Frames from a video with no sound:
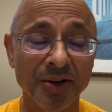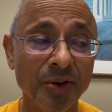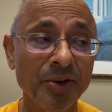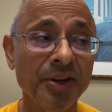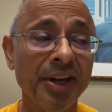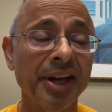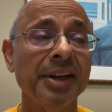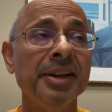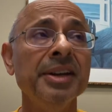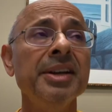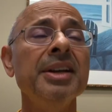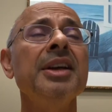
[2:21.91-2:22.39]

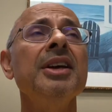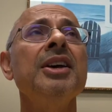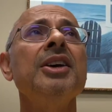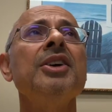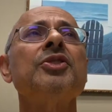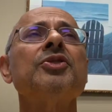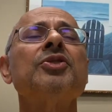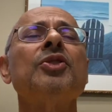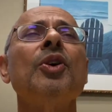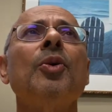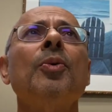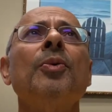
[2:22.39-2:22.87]
Okay,
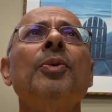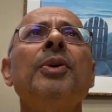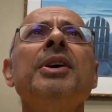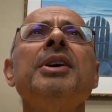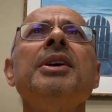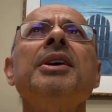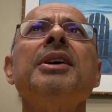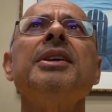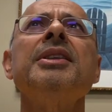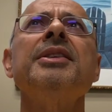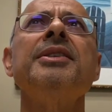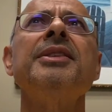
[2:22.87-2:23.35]
so
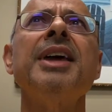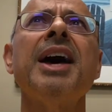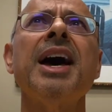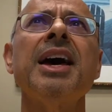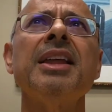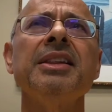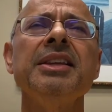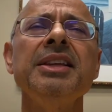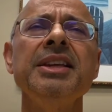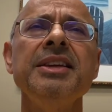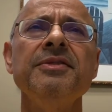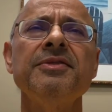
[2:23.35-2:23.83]

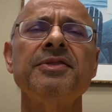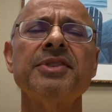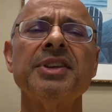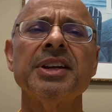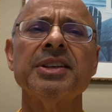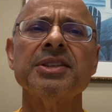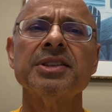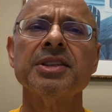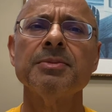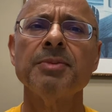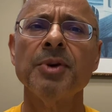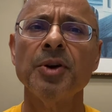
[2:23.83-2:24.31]
that leaves
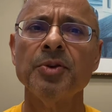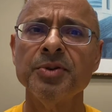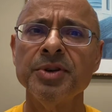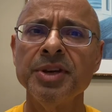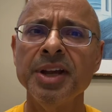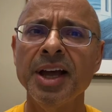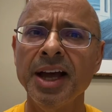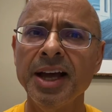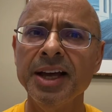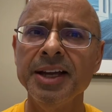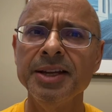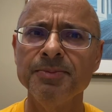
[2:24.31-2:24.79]
us about
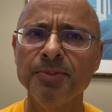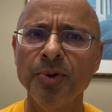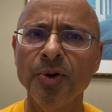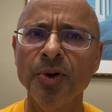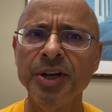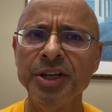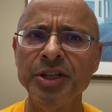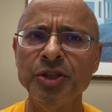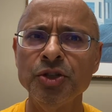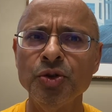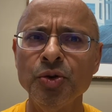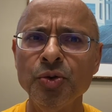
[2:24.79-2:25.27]

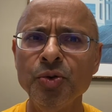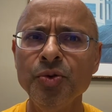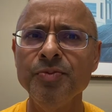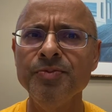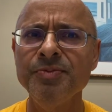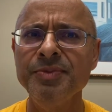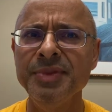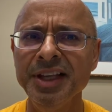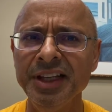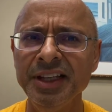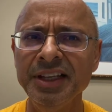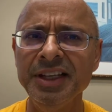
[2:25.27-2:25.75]
9.2
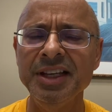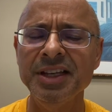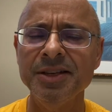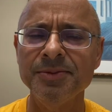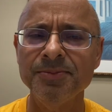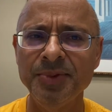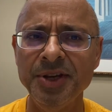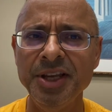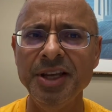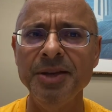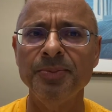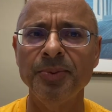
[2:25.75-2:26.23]
million
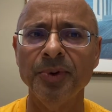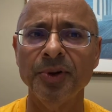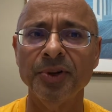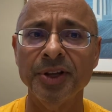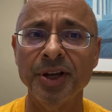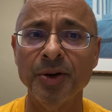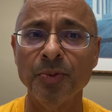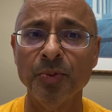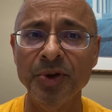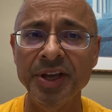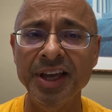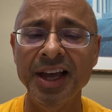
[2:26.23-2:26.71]
people
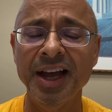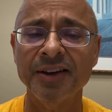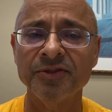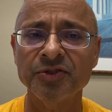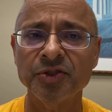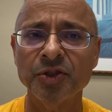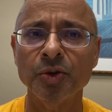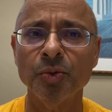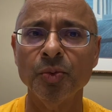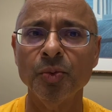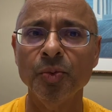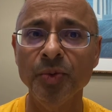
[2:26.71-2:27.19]
that we have
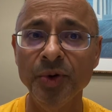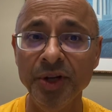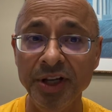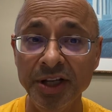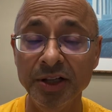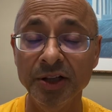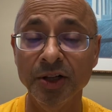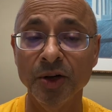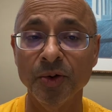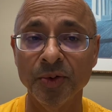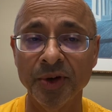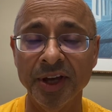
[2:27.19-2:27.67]
to
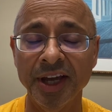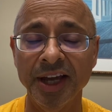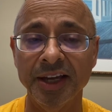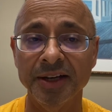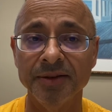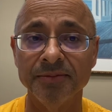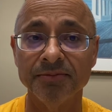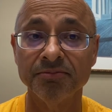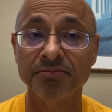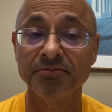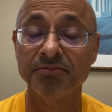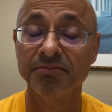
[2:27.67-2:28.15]
relocate.